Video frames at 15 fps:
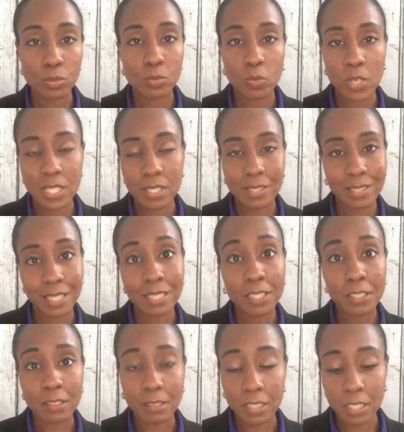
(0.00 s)
Is this
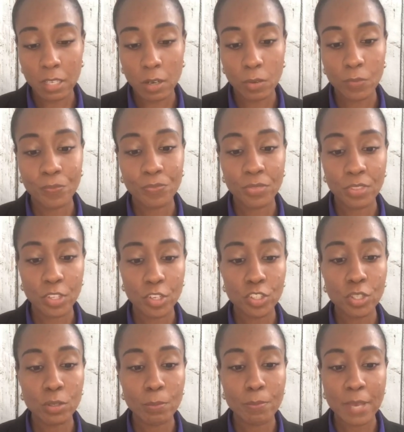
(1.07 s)
clear? They're
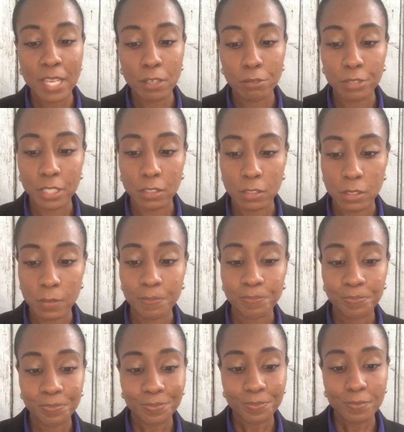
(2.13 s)
your beta readers.
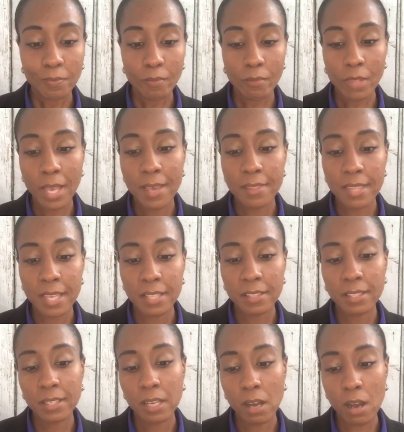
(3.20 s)
And
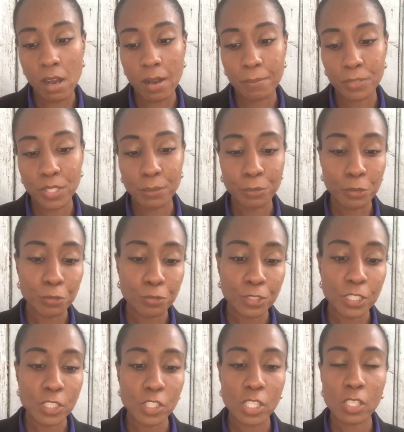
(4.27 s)
then your
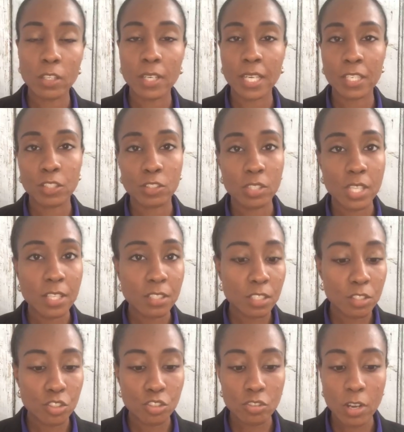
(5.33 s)
proofreaders can look at your
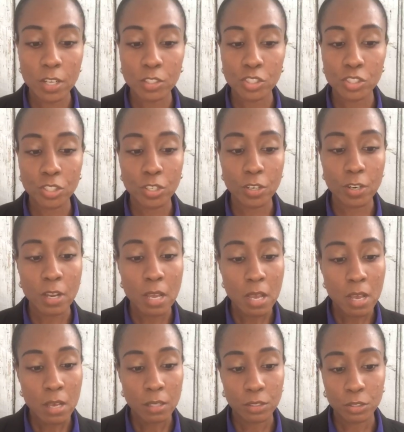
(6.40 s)
sentence structure,
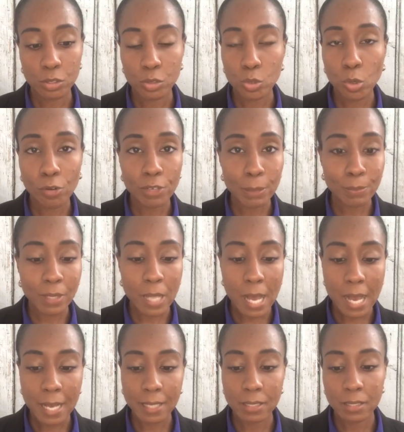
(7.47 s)
your story
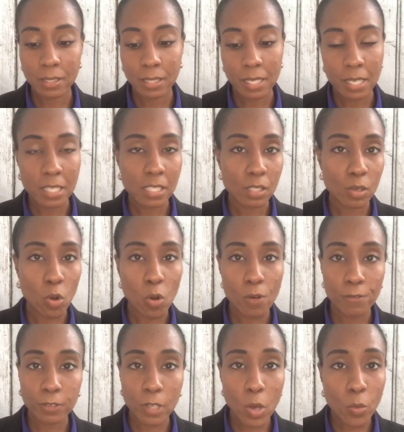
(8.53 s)
plot. Is it all
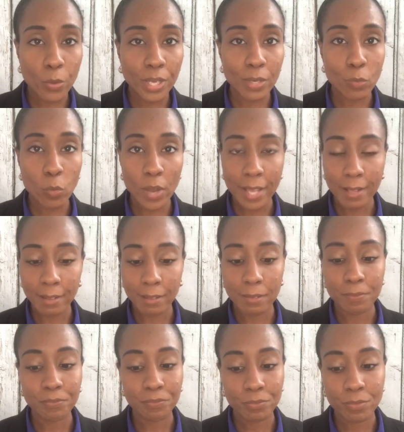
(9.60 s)
flowing well?
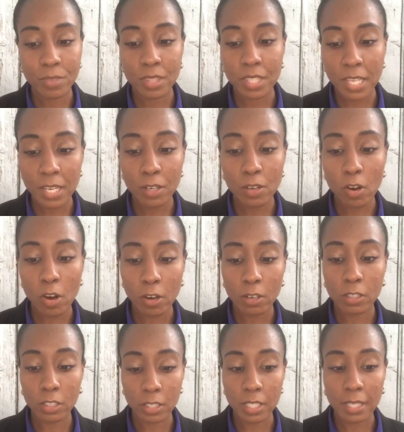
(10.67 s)
They are
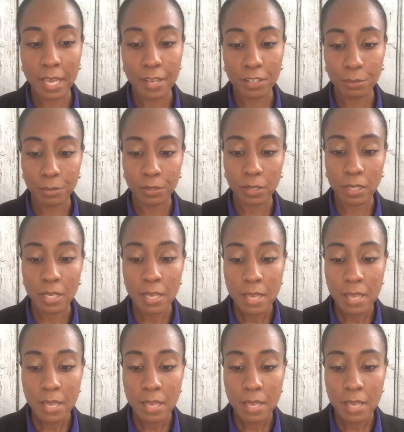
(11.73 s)
looking at your book.